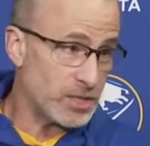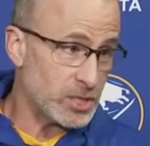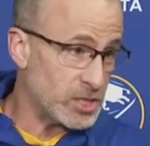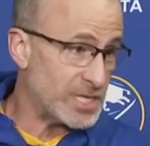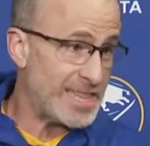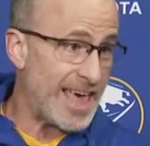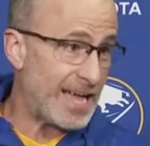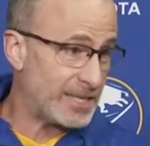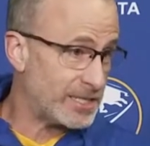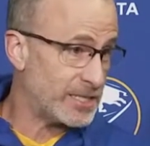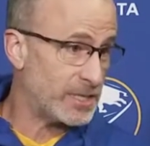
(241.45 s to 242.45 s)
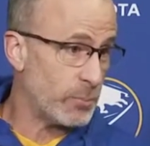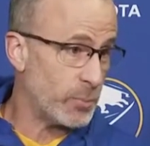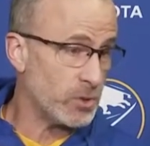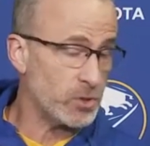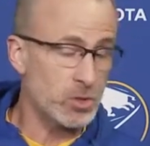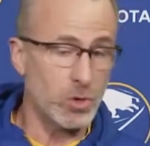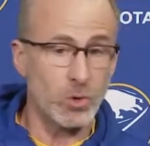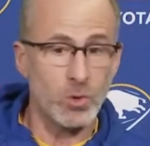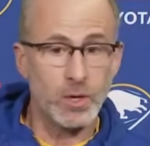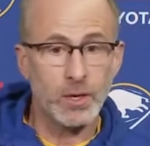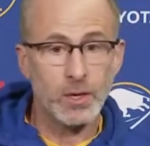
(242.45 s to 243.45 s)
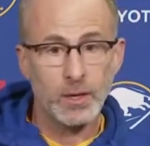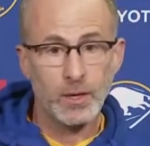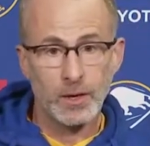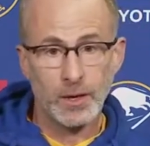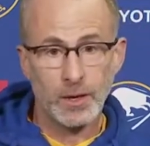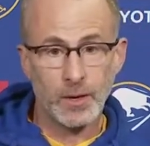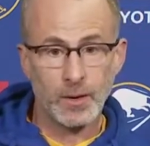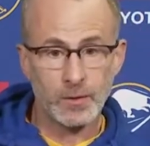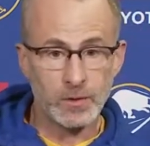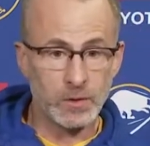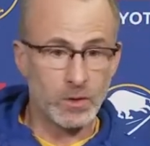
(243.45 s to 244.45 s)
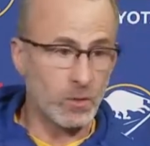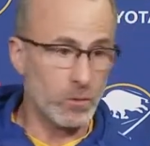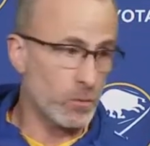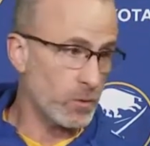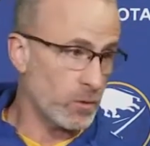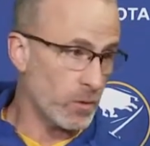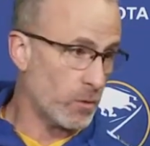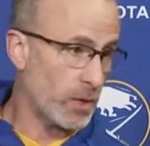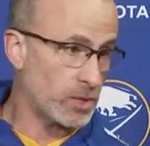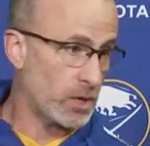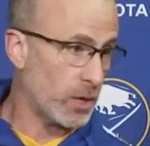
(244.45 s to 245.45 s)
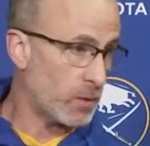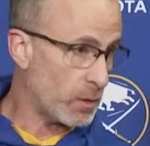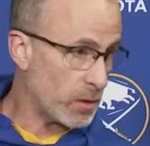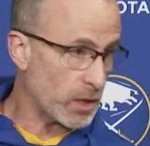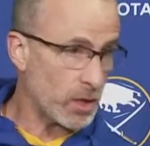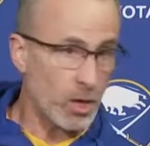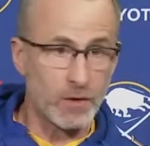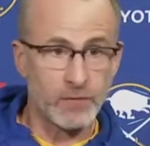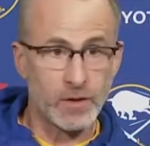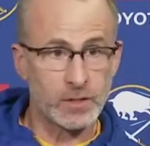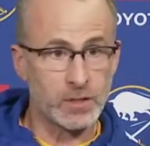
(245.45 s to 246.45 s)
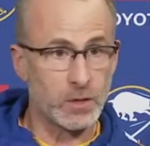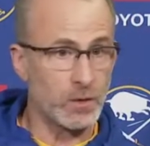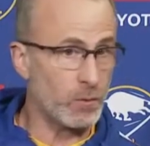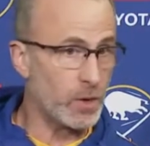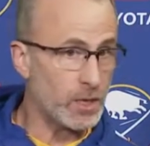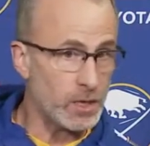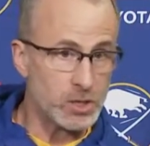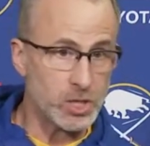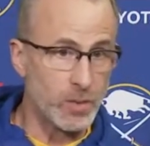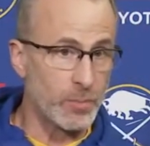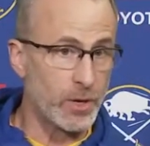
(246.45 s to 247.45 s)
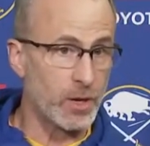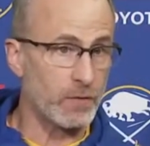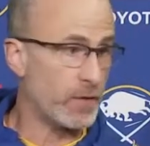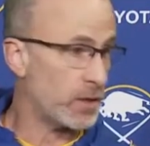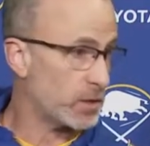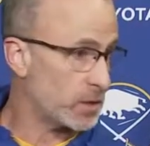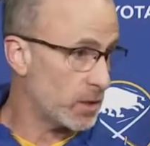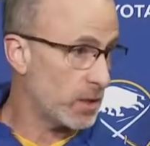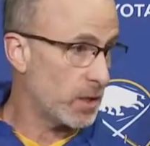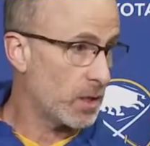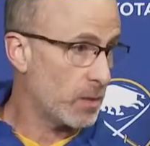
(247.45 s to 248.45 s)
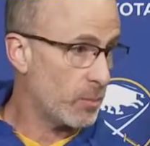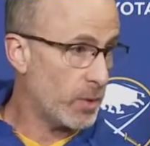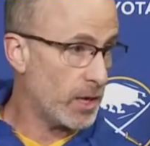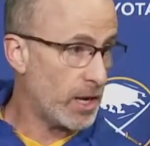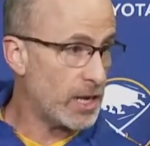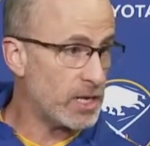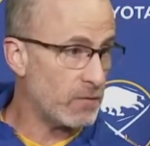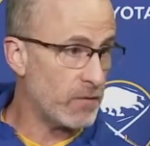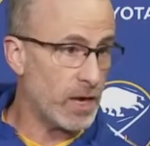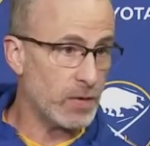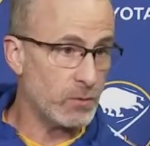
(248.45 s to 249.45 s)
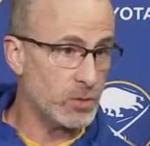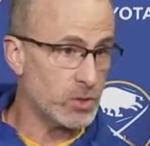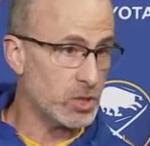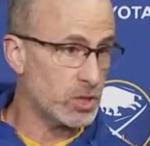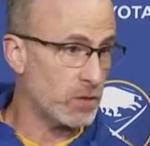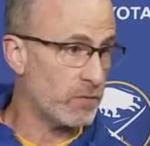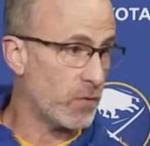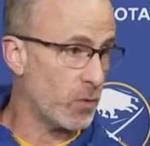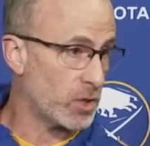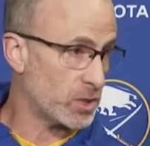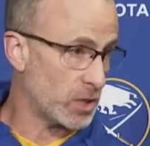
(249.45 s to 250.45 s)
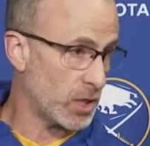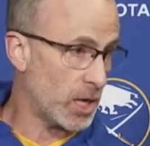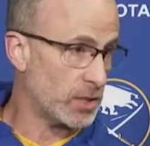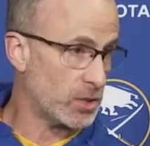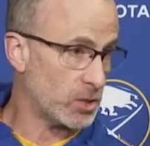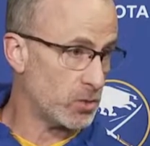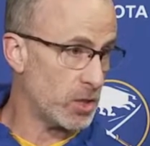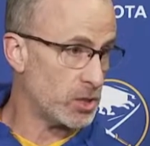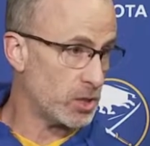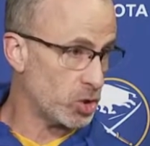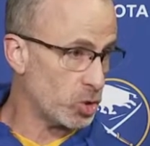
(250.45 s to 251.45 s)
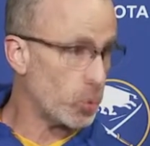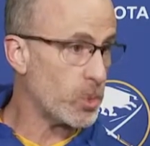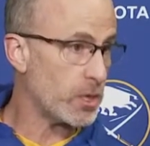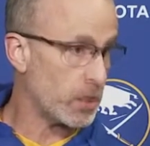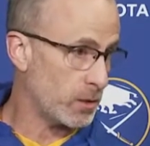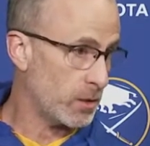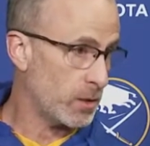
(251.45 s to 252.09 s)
It's just that simple. So, the question, are they thinking offense? Are they ready to jump on offense? But in any event, it was just a focus and concentration tweak.